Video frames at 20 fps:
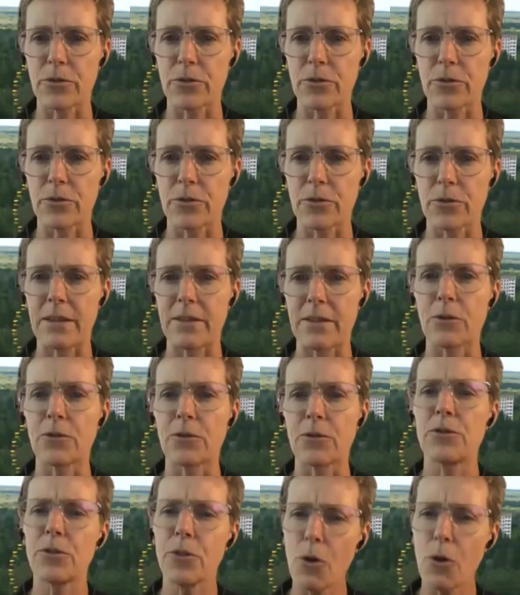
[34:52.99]
And there were
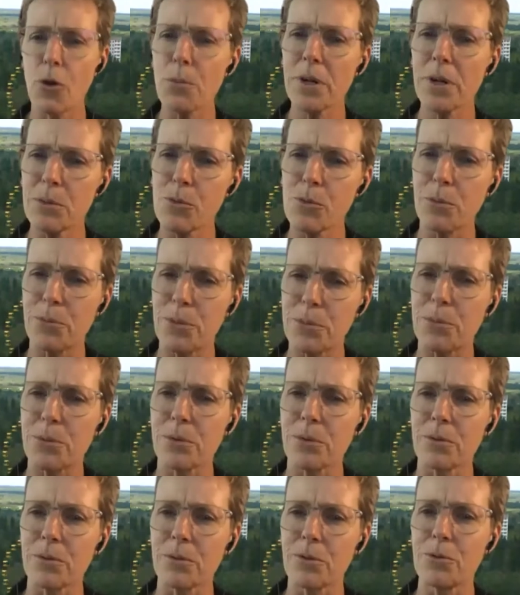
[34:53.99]
so many more
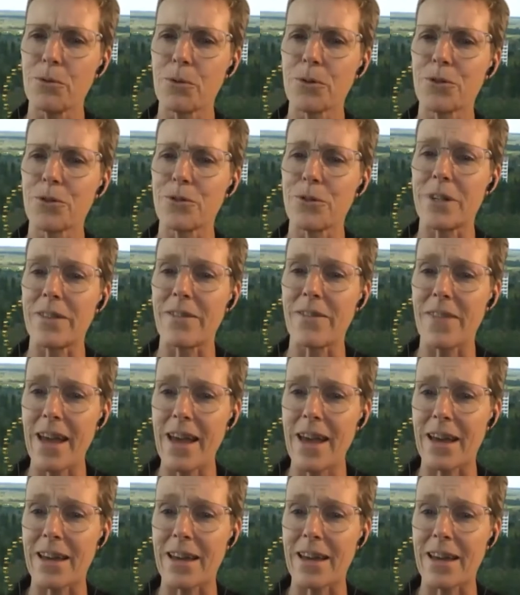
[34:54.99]
people who were doing
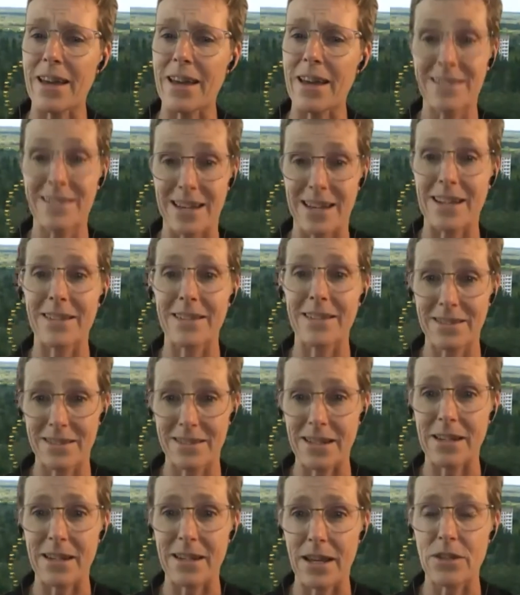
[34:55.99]
that inside
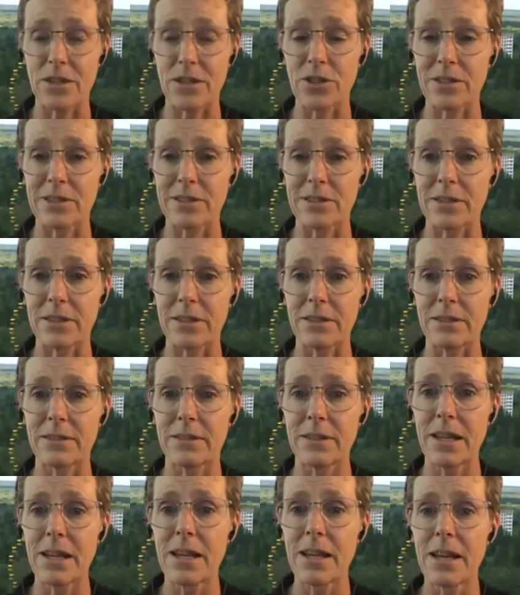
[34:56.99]
state agencies
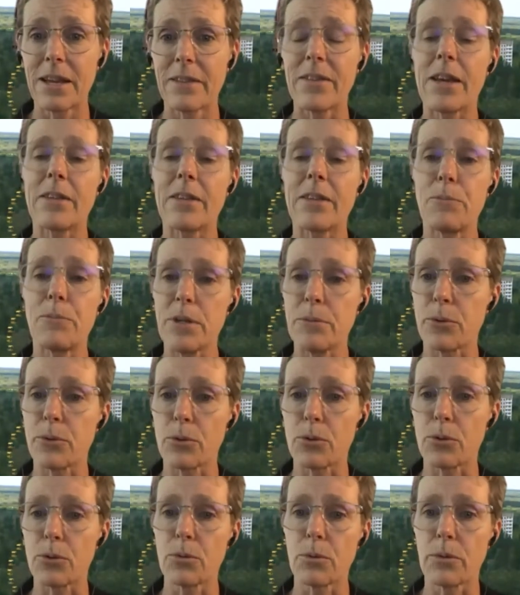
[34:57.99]
than the
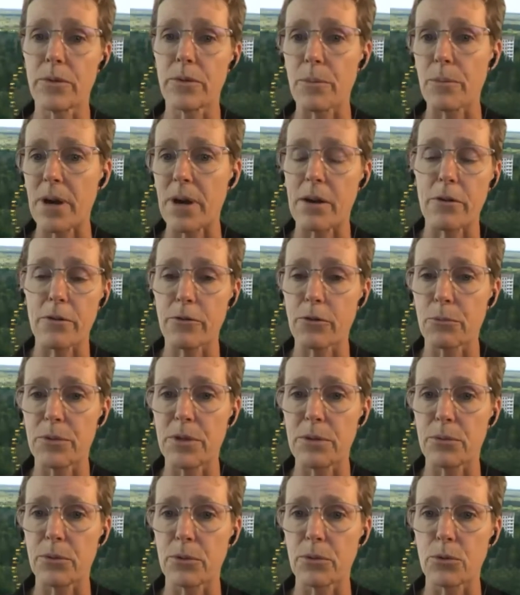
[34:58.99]
people, the powerful
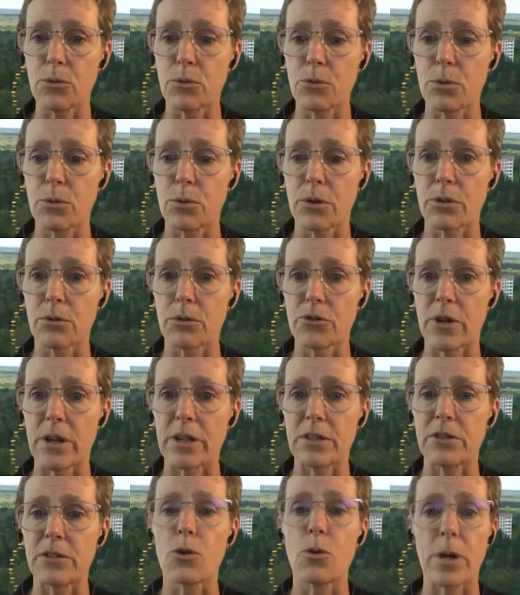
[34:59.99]
people who were
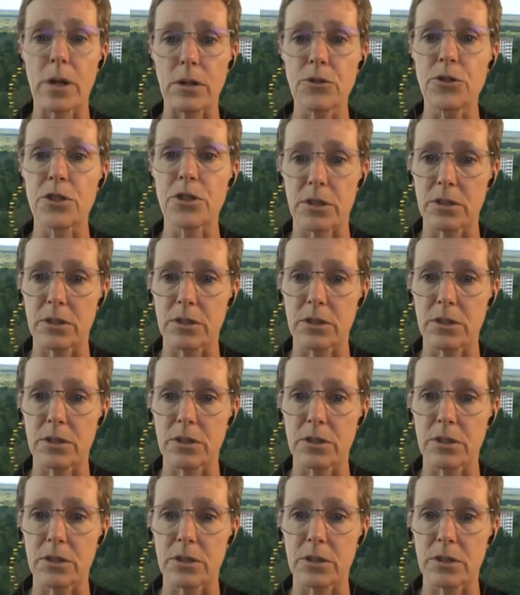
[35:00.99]
trying to quelch it.